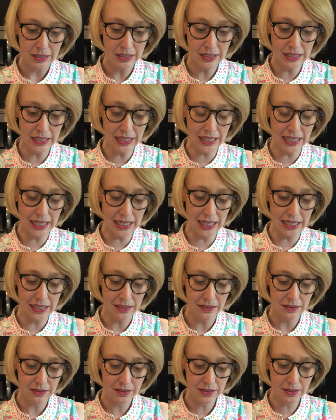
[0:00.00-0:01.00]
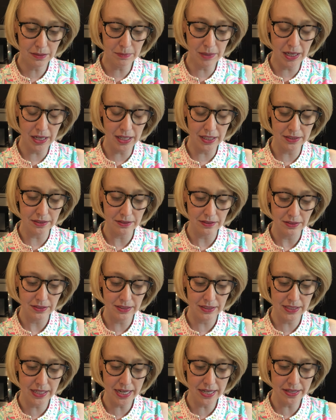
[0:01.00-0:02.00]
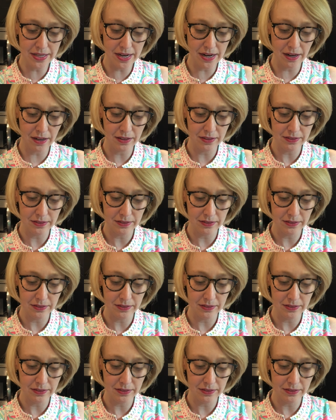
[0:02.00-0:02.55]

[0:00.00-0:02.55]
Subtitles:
come on, stay there.